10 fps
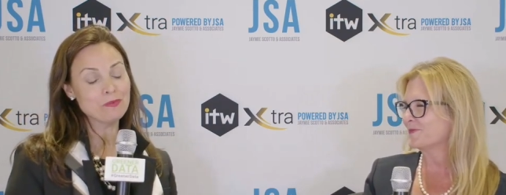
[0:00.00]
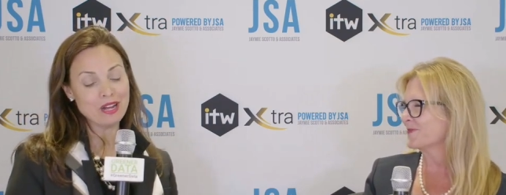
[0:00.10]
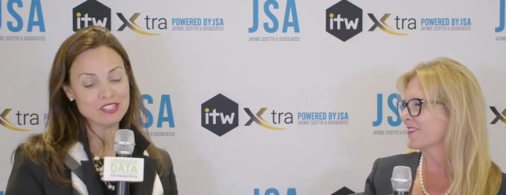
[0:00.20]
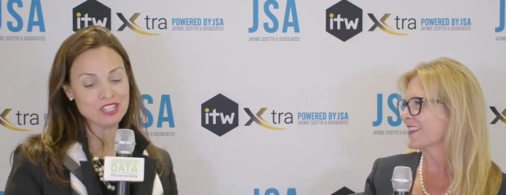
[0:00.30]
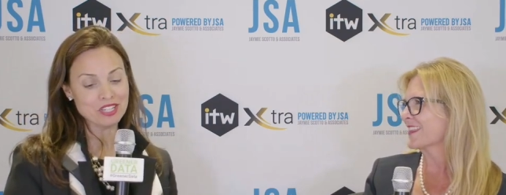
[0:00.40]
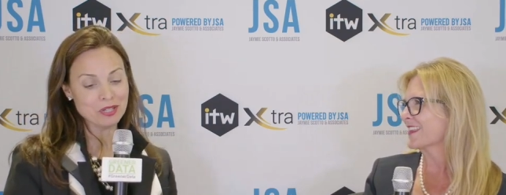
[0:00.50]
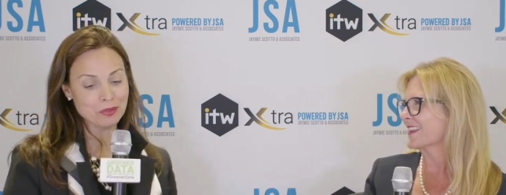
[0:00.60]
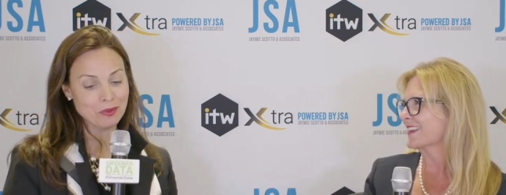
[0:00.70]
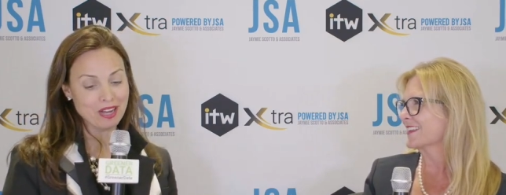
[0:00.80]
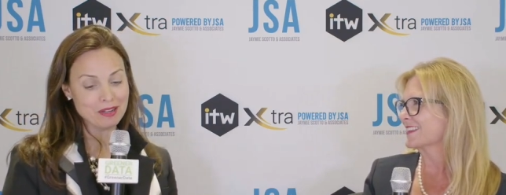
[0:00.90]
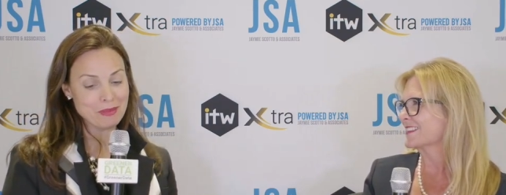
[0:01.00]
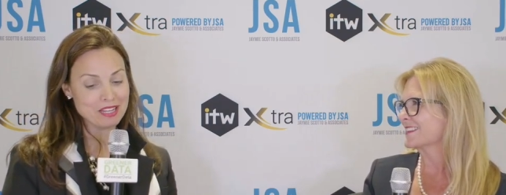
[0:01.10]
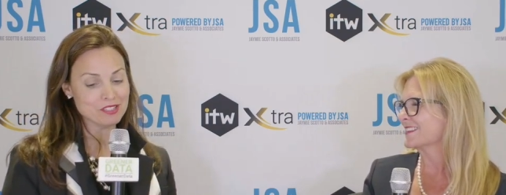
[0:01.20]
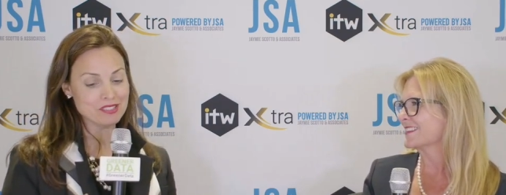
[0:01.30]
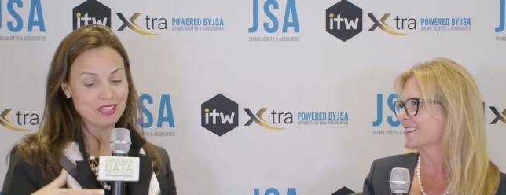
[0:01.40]
Speaker 1: watching you um,
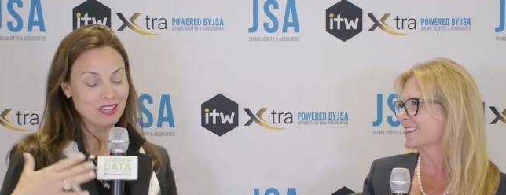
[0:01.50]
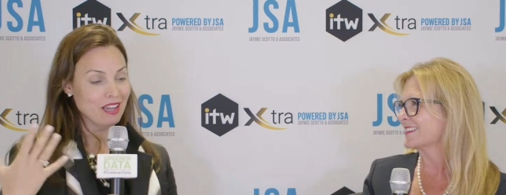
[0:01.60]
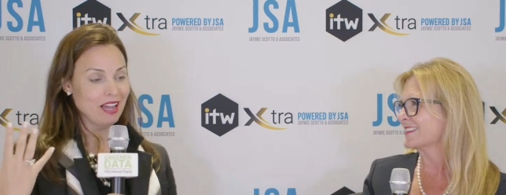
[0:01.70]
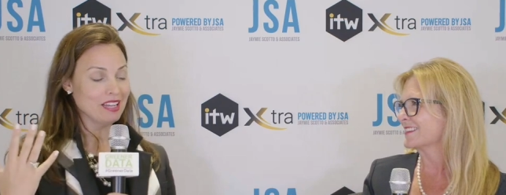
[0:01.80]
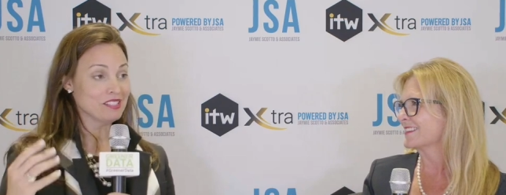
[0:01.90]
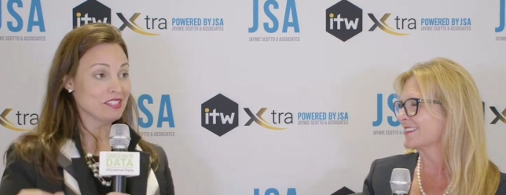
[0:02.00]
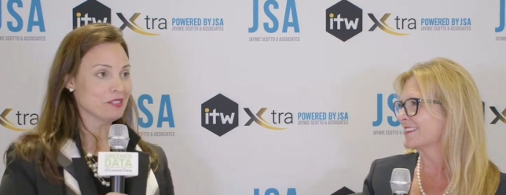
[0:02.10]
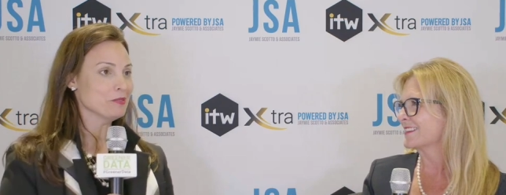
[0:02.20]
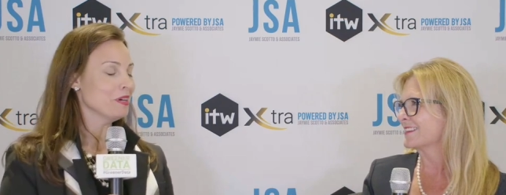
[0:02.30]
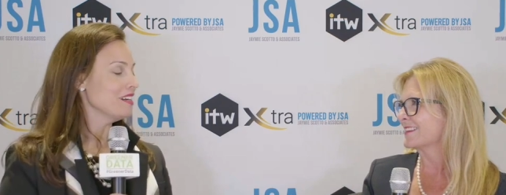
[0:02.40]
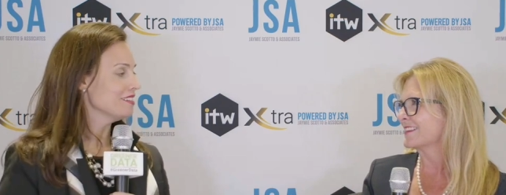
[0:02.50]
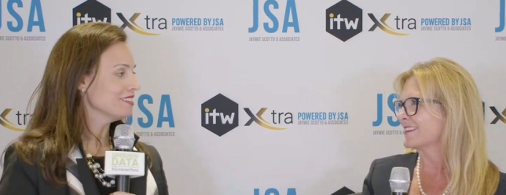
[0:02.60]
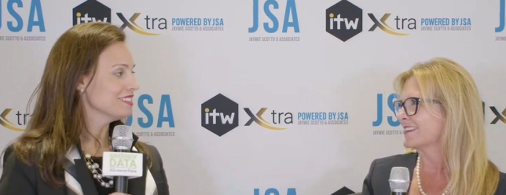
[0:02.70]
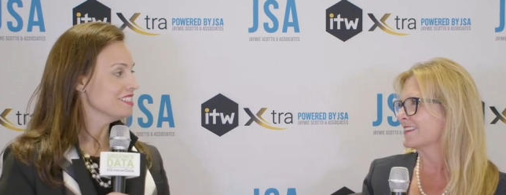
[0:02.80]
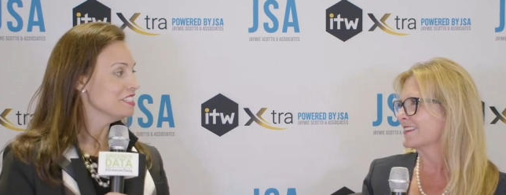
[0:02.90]
as as you uh,
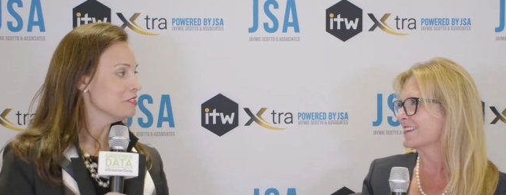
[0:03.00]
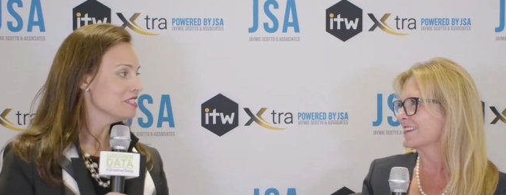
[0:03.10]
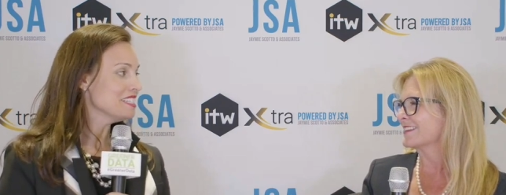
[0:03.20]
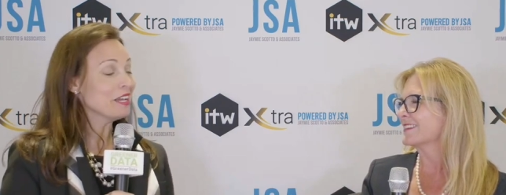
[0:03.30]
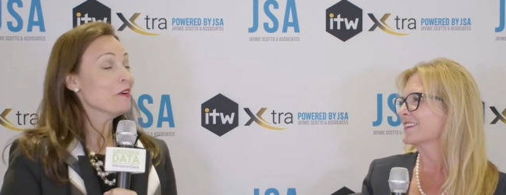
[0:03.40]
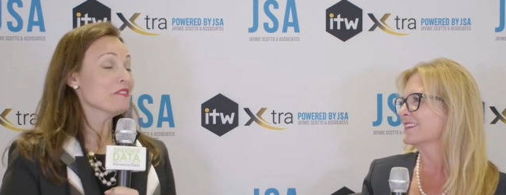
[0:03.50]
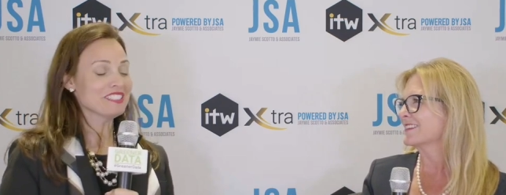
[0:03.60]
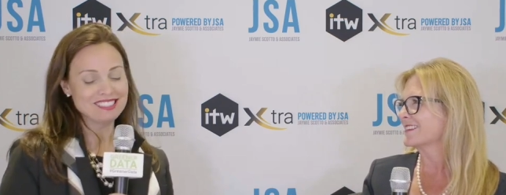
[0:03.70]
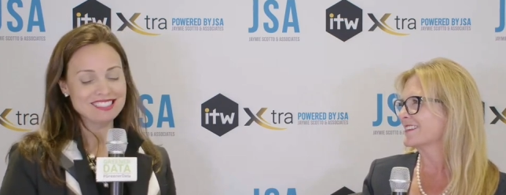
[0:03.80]
continue to take over.